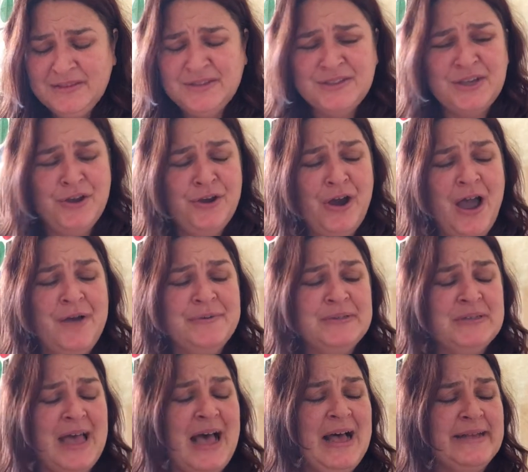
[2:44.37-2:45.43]
So I
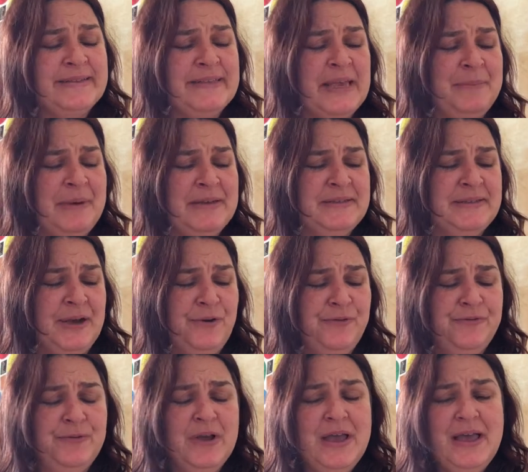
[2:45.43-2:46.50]
was asking myself,
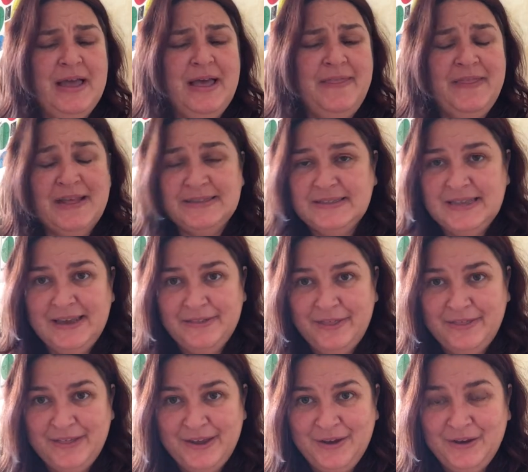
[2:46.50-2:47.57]
and that's the
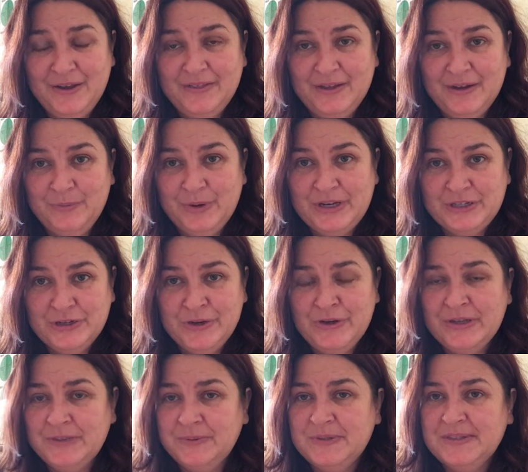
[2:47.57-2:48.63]
other thing that we do,
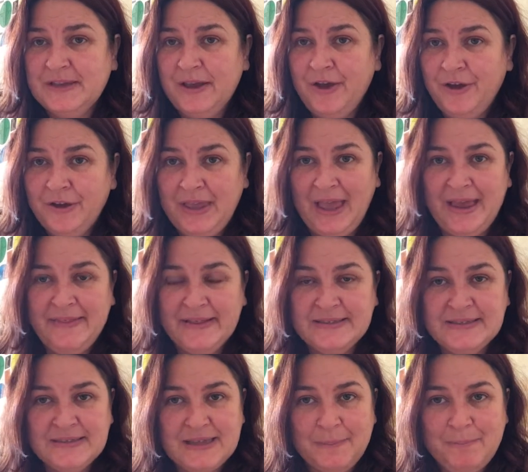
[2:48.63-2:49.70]
is we say, okay,
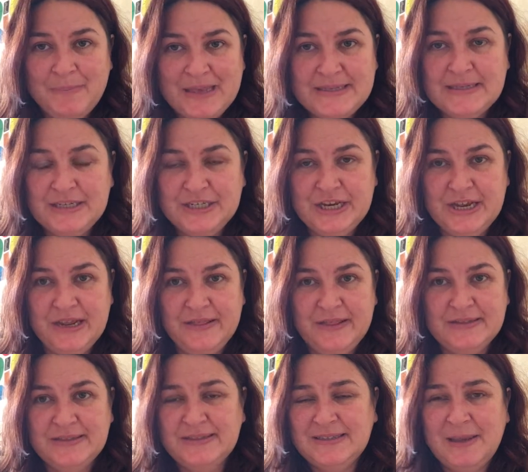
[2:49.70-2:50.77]
there's a message here,
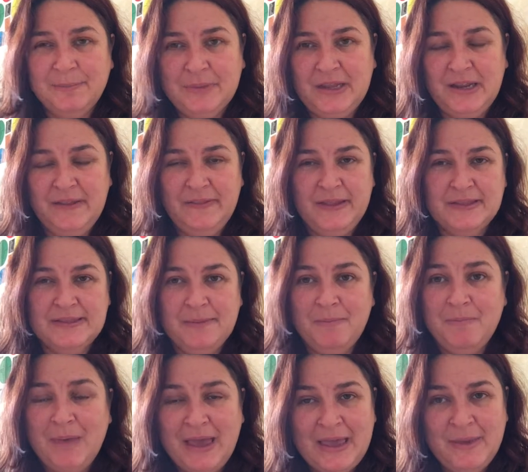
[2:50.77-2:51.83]
there's something in this. It
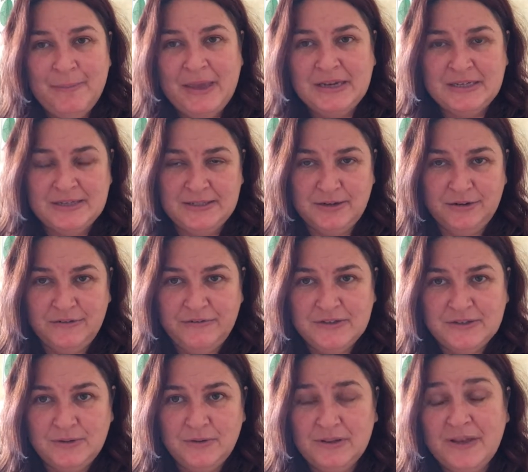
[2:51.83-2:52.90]
may be just on a
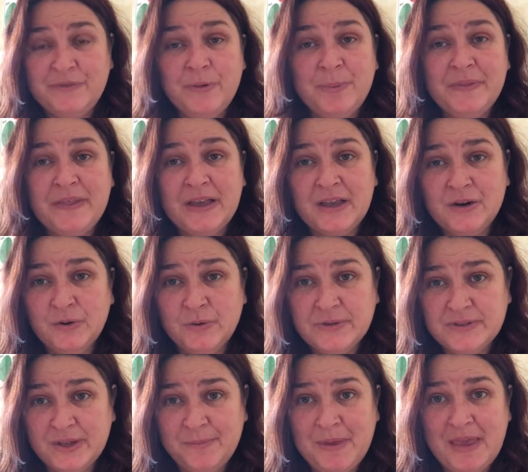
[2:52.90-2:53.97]
physical level, but there can
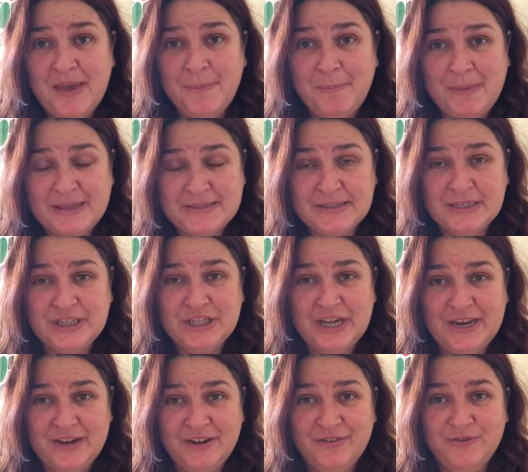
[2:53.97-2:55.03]
also be a message
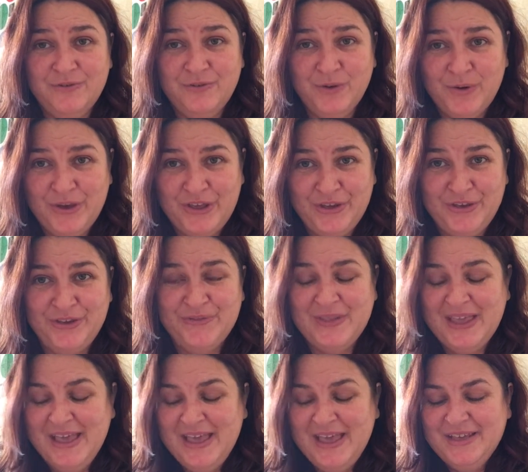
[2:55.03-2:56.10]
in it for you.
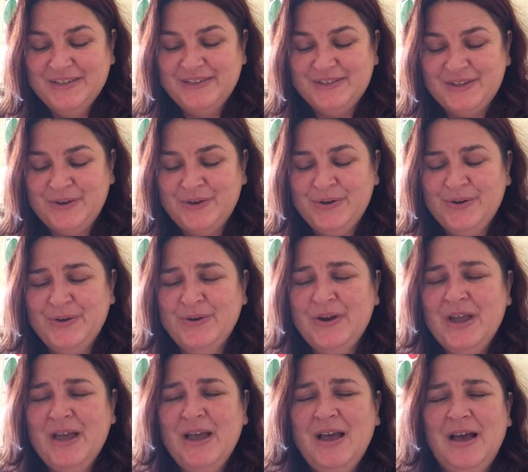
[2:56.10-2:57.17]
So
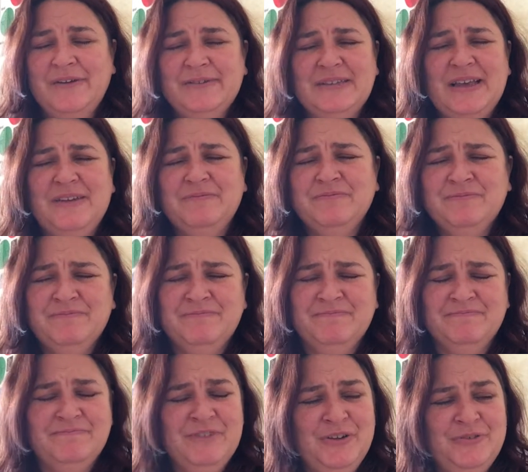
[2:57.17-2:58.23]
I was like,
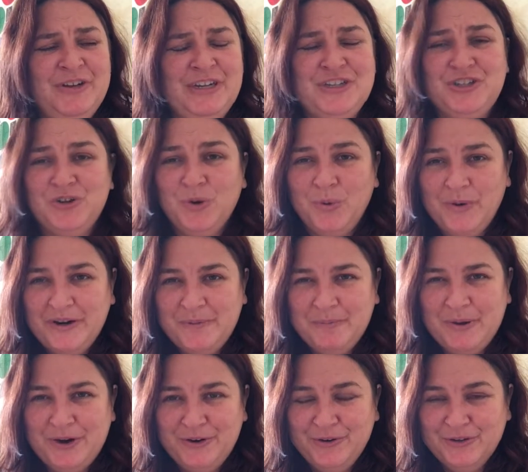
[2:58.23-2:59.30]
not really sure what
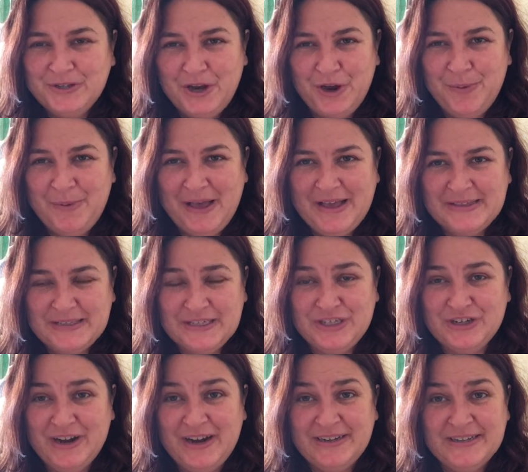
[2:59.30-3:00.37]
Imperial Topaz is
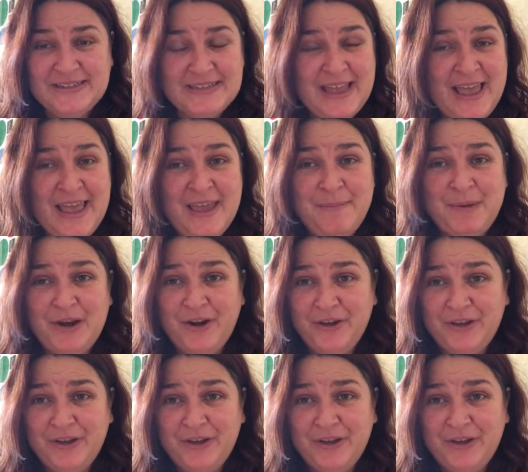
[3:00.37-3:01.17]
trying to say, but